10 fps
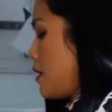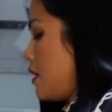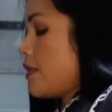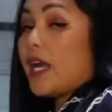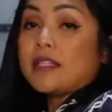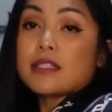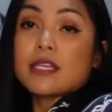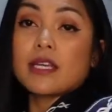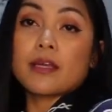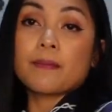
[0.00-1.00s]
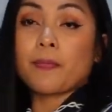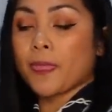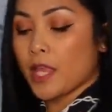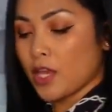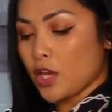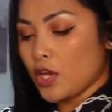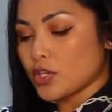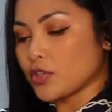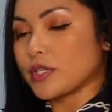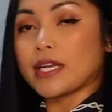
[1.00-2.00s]
All right.
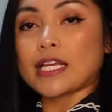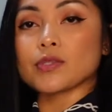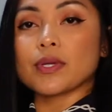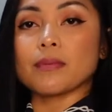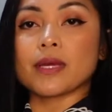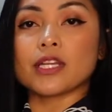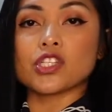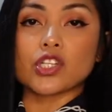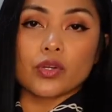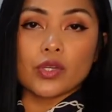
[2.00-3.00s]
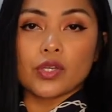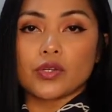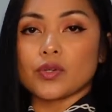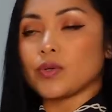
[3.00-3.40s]
So the next one I'm gonna show you